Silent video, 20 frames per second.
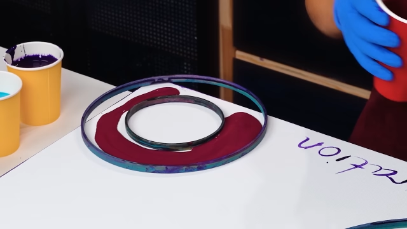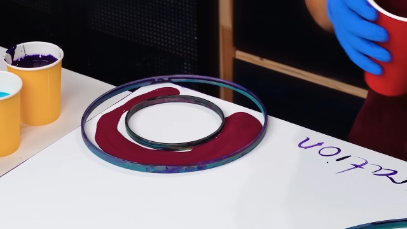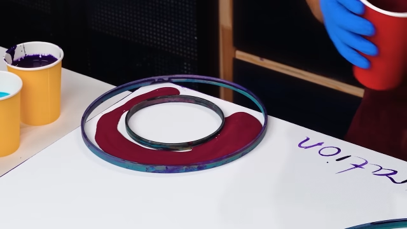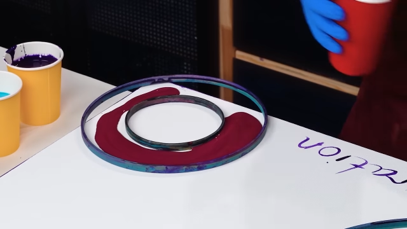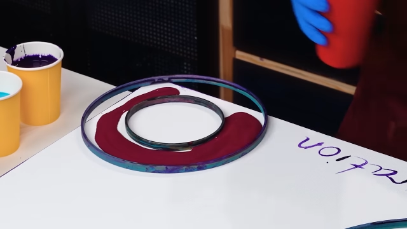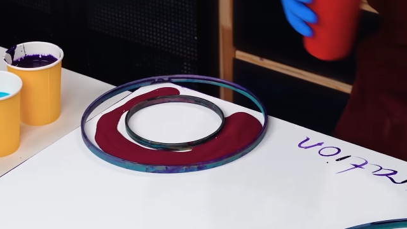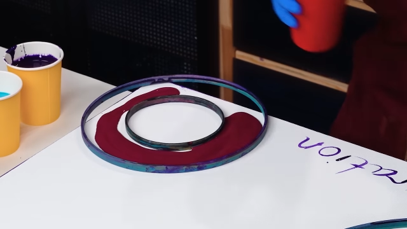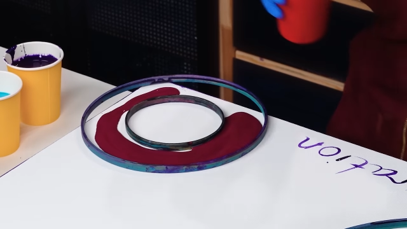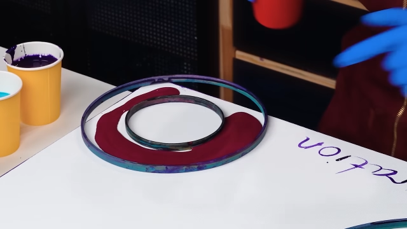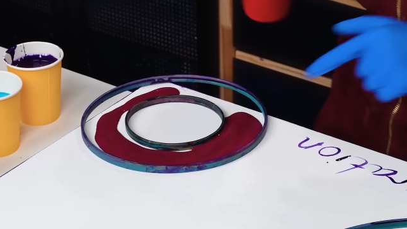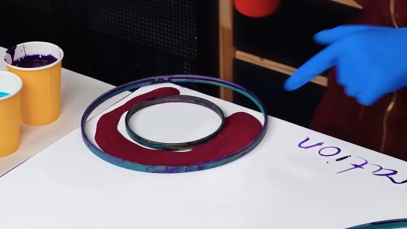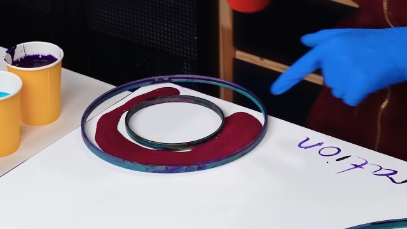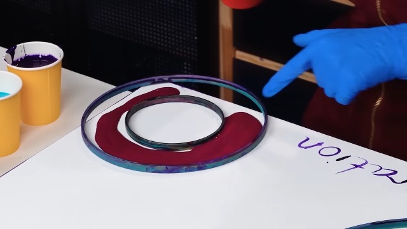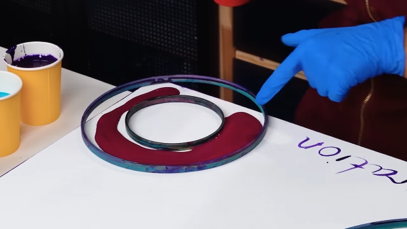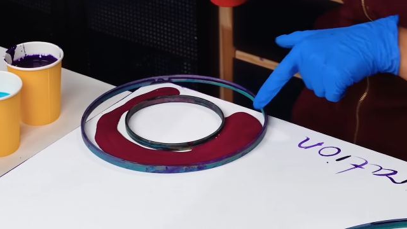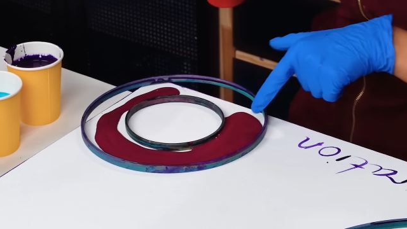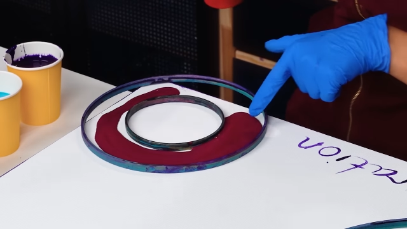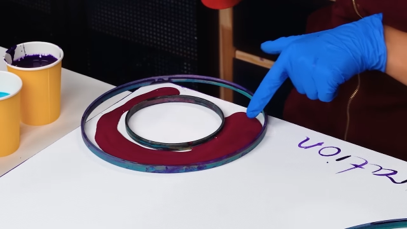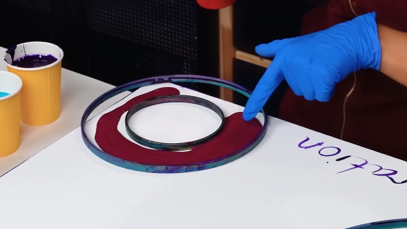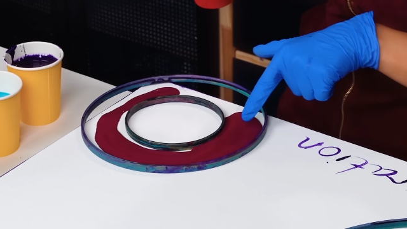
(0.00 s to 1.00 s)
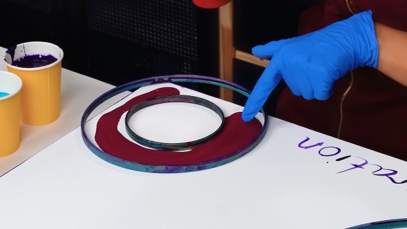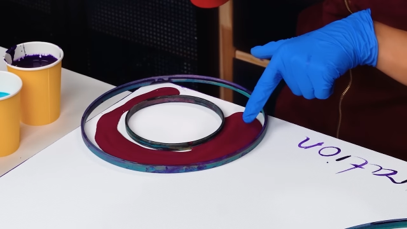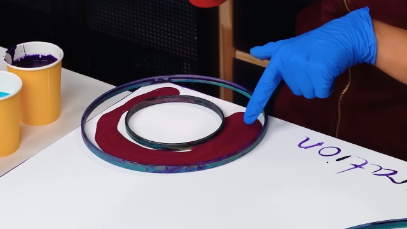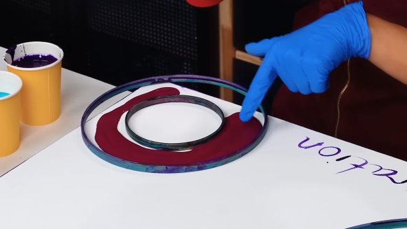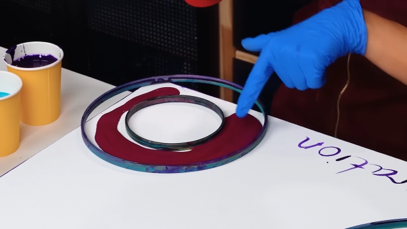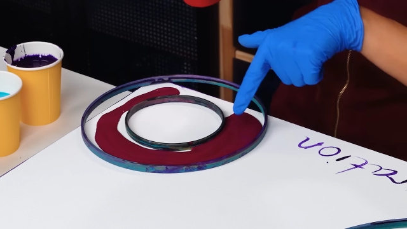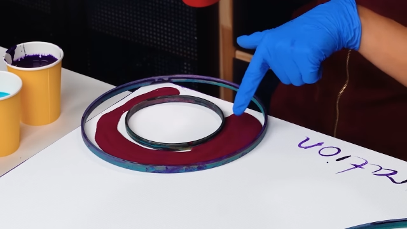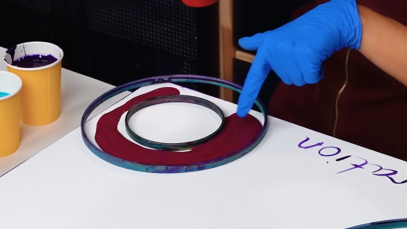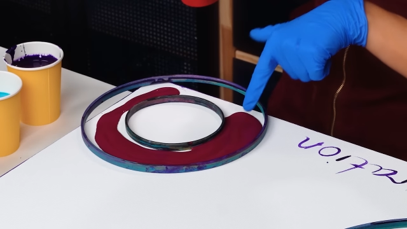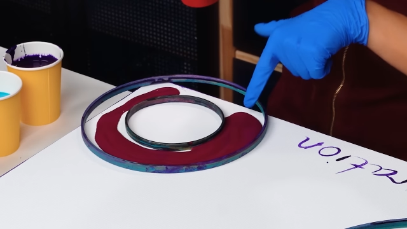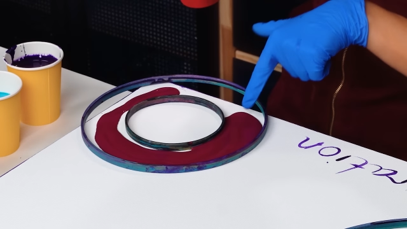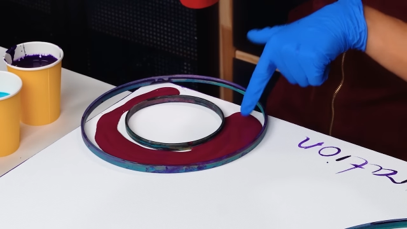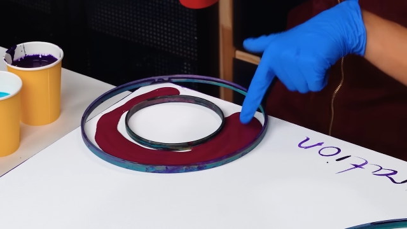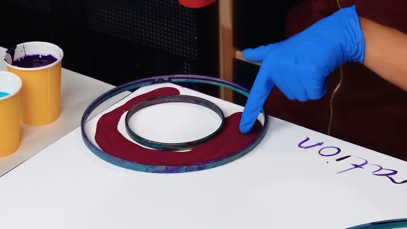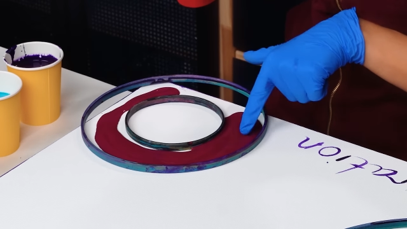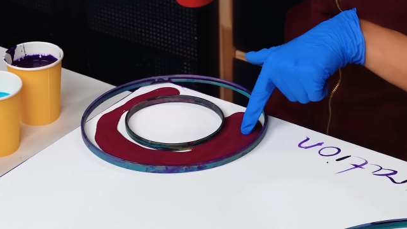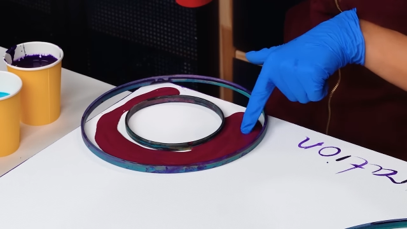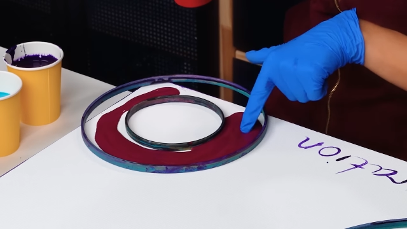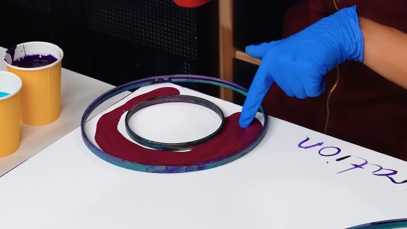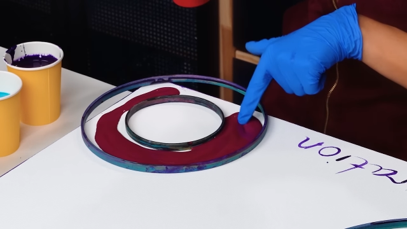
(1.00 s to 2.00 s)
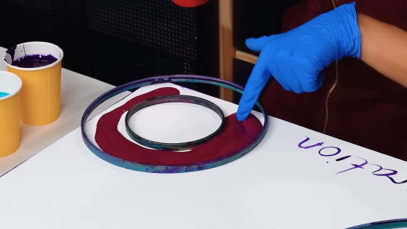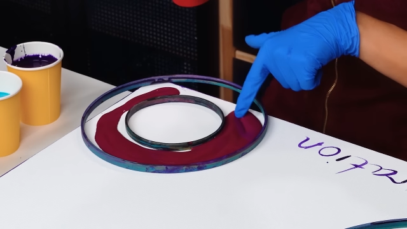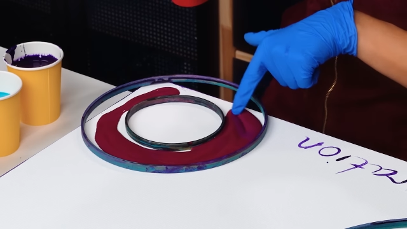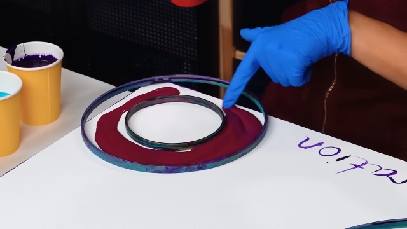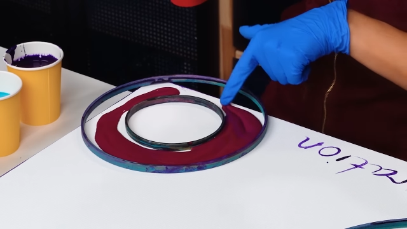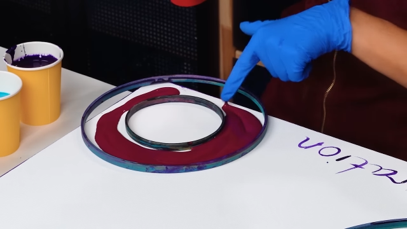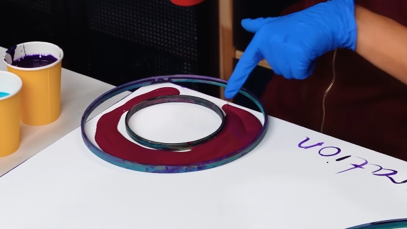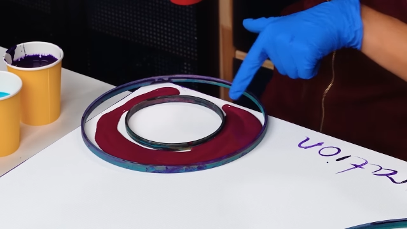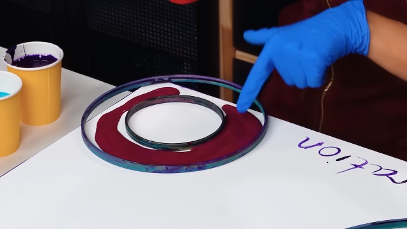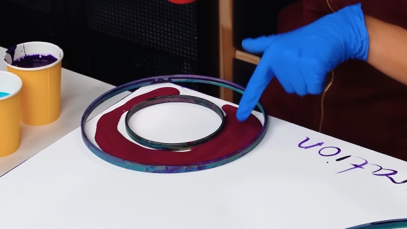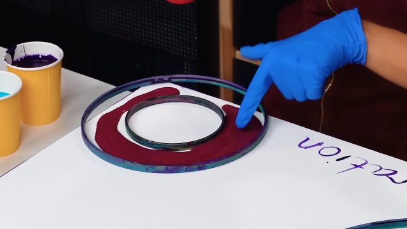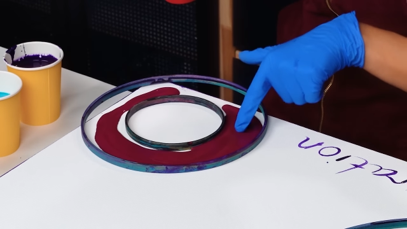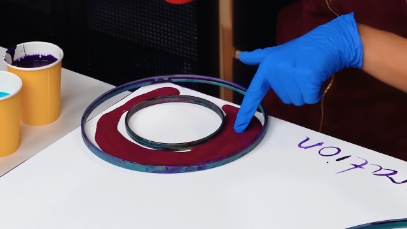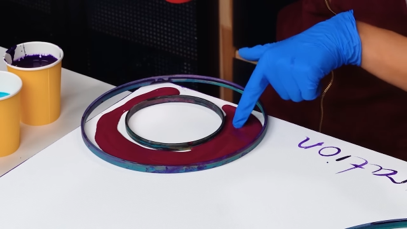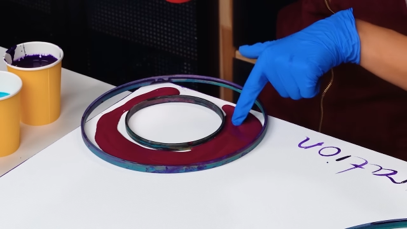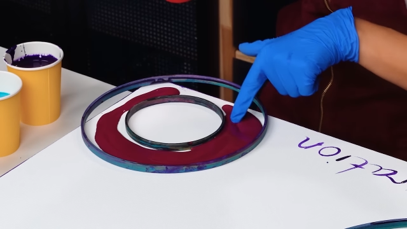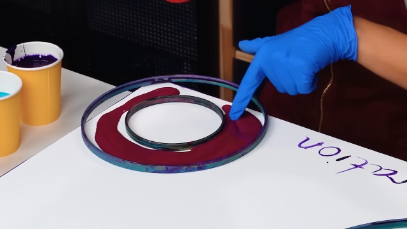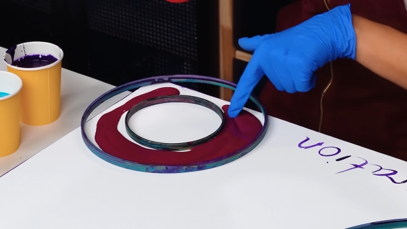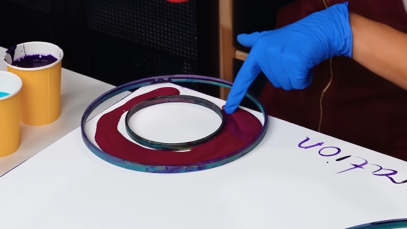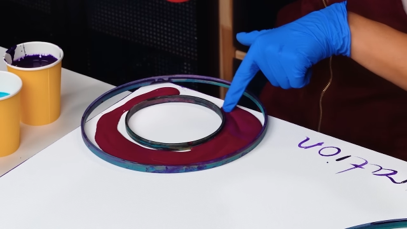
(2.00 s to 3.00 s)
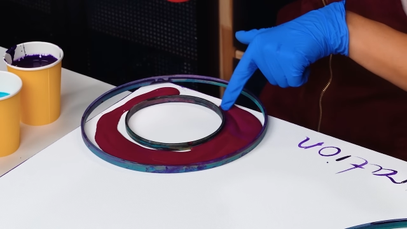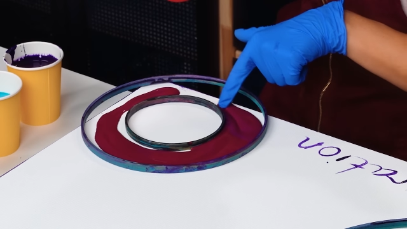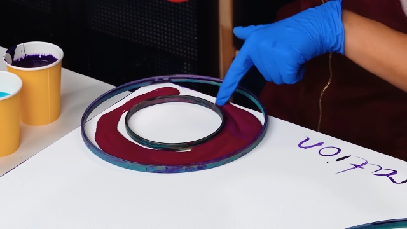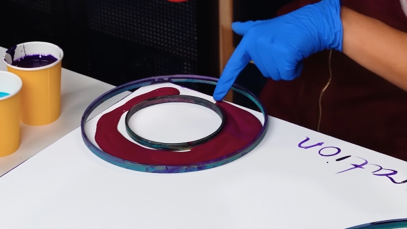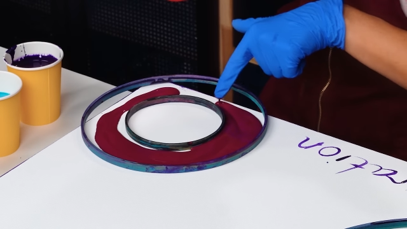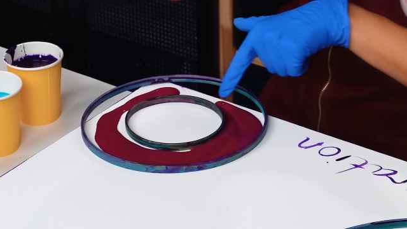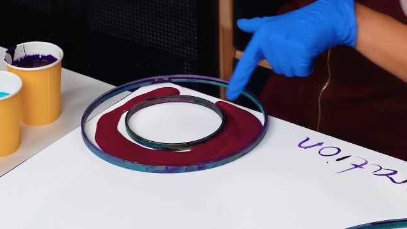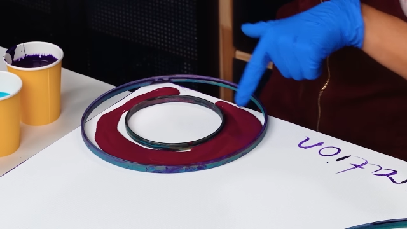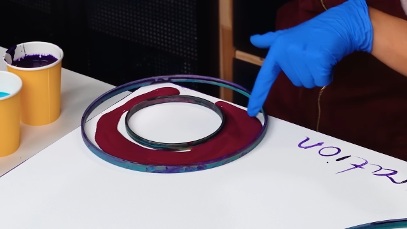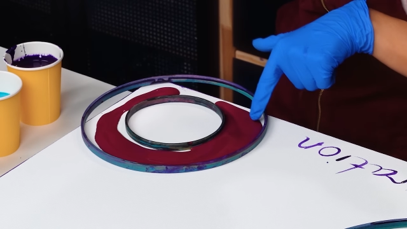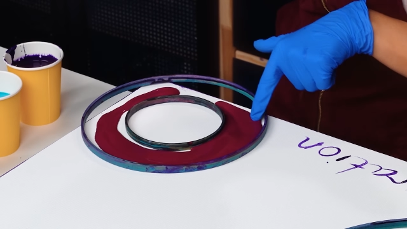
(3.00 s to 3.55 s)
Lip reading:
(no speaker visible)